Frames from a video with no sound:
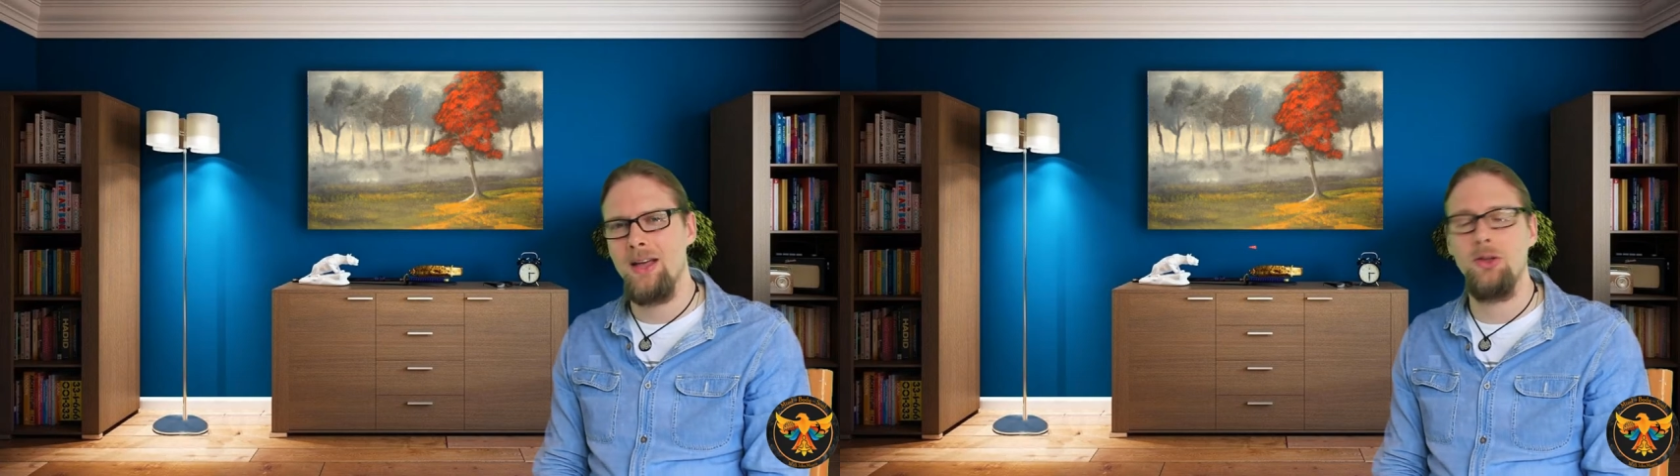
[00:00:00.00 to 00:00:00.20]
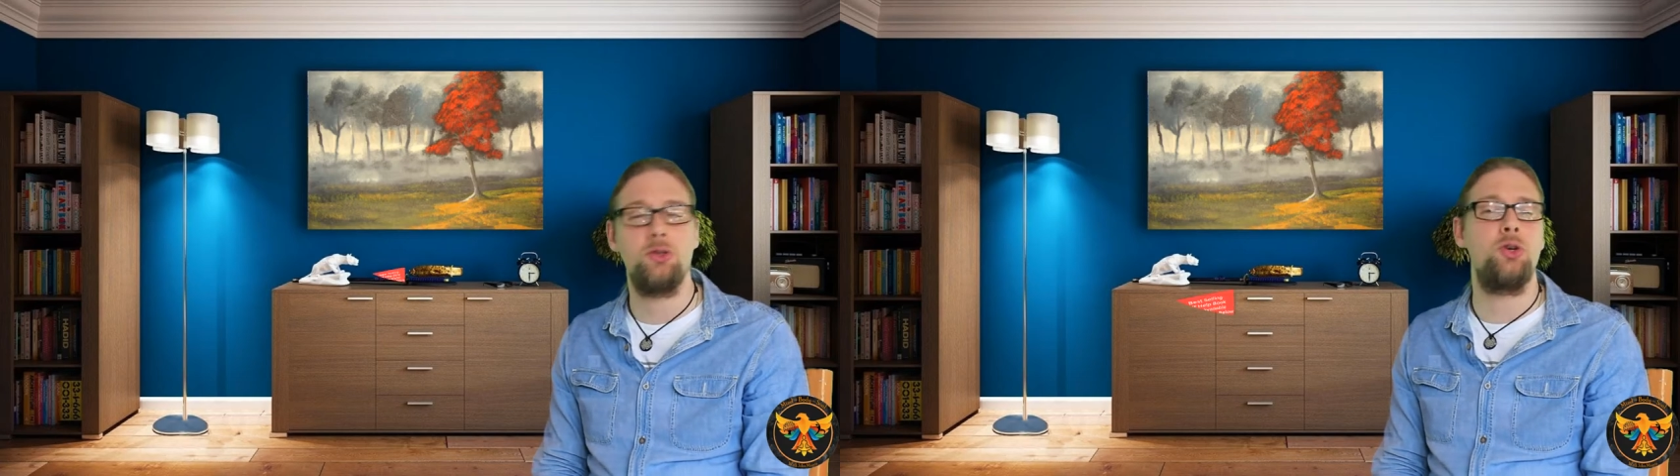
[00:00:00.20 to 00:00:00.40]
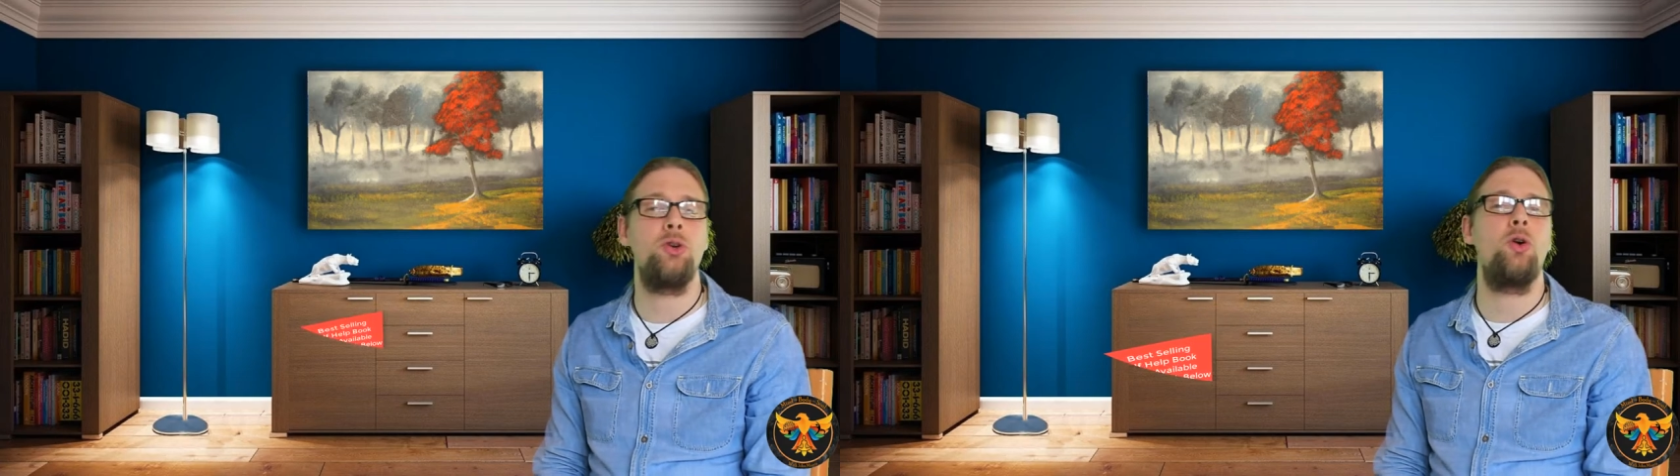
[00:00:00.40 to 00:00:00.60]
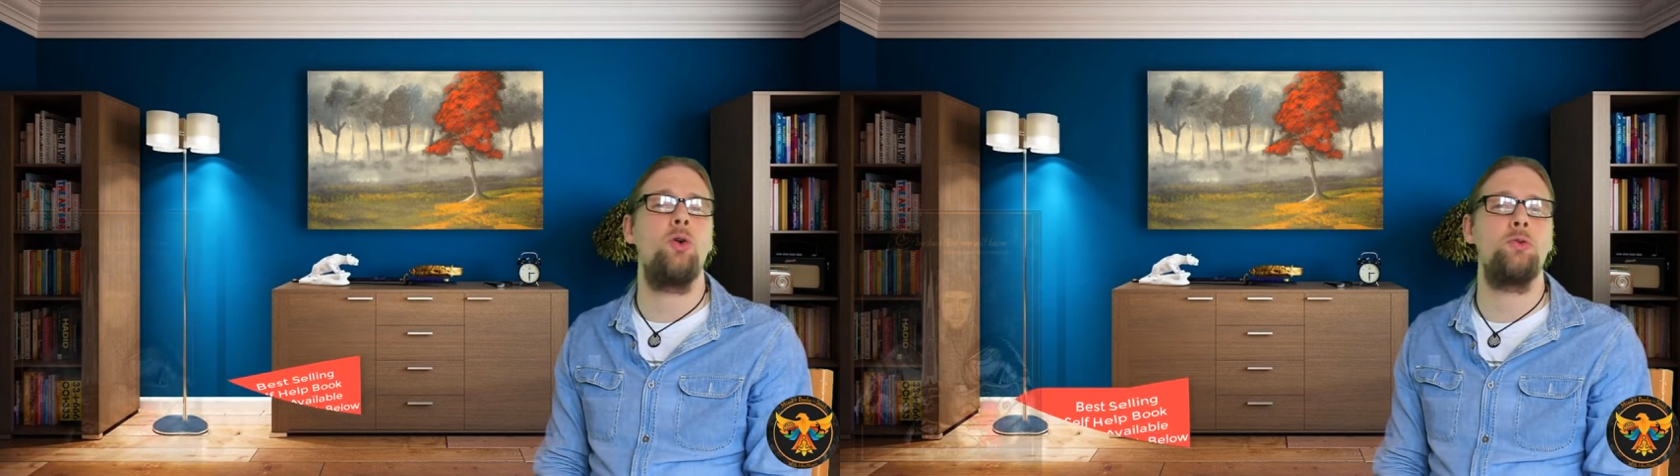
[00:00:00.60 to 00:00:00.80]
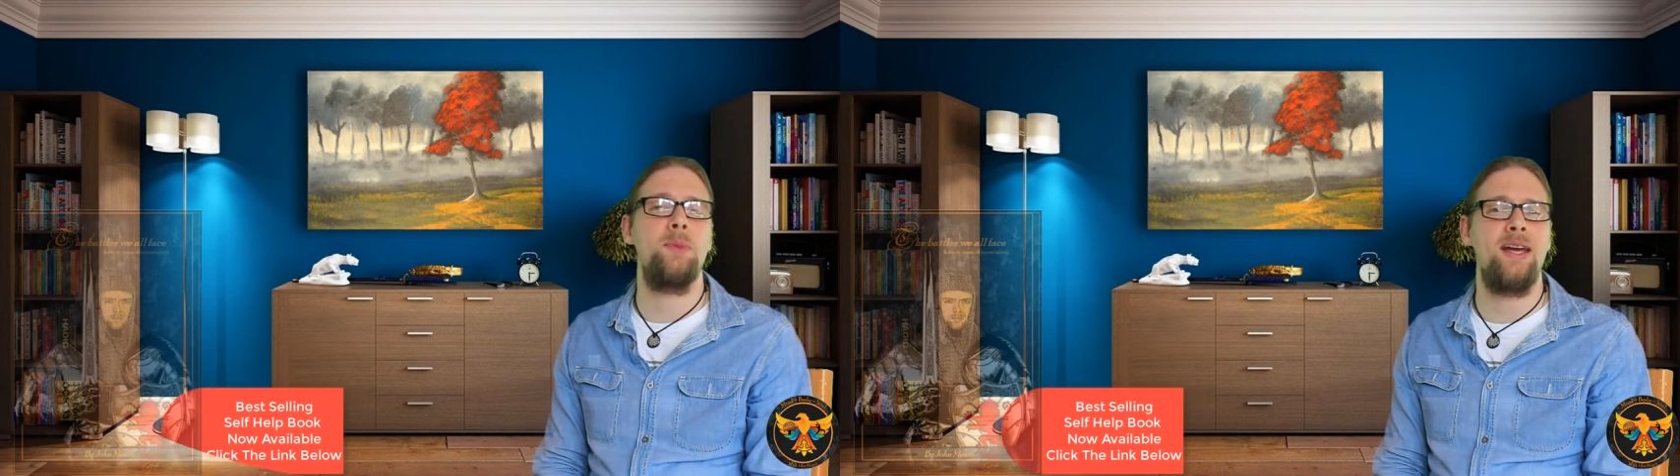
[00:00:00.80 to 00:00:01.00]
that's going to
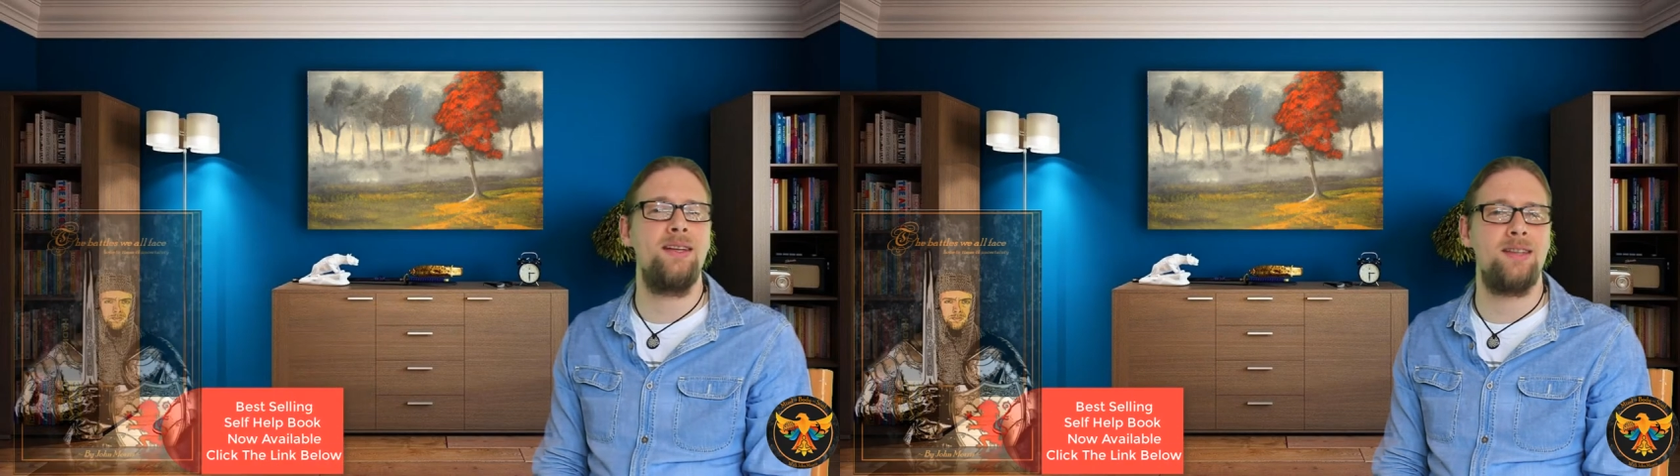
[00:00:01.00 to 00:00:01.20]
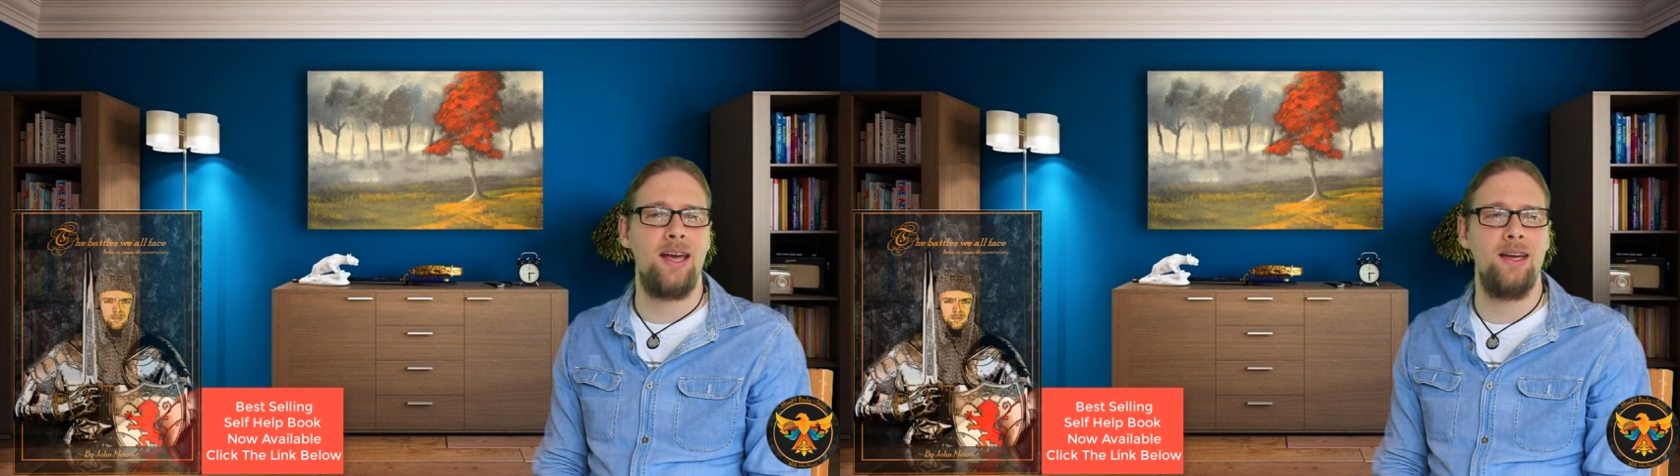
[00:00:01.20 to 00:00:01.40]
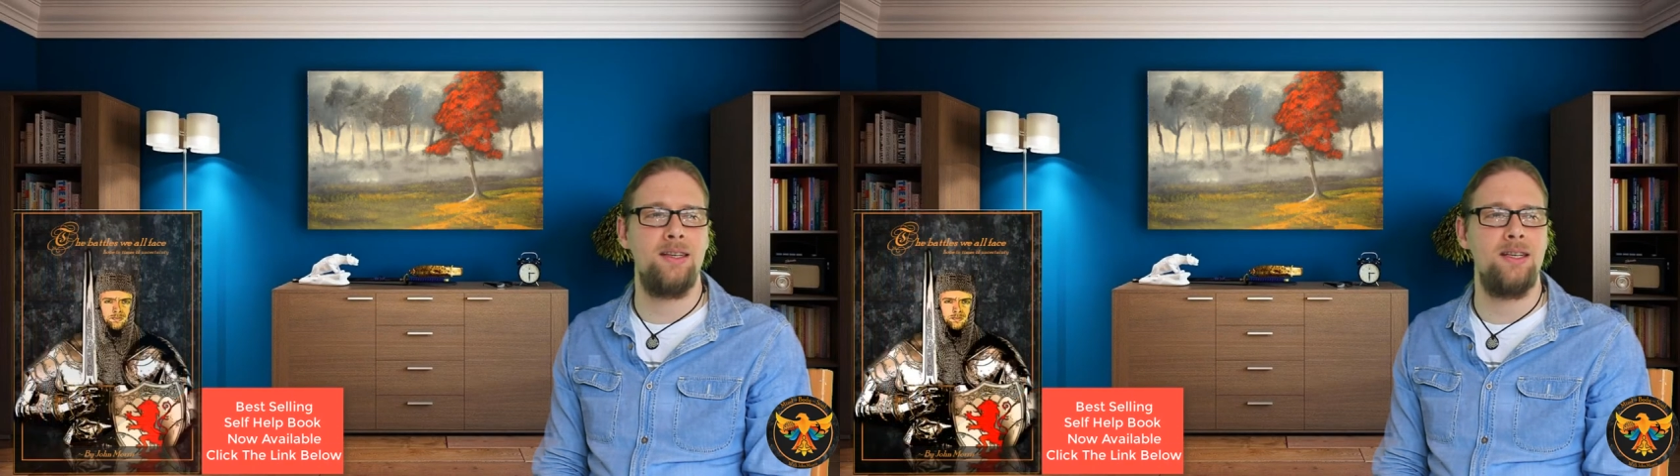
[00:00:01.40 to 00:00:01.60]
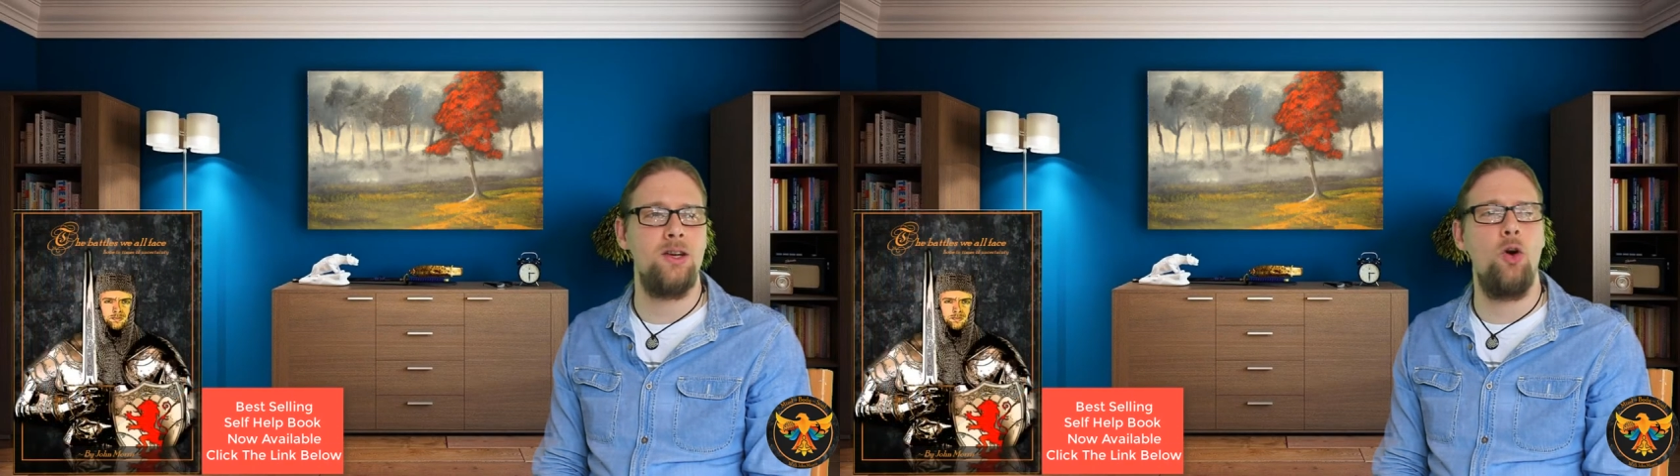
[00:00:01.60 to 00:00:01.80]
cause me anxiety,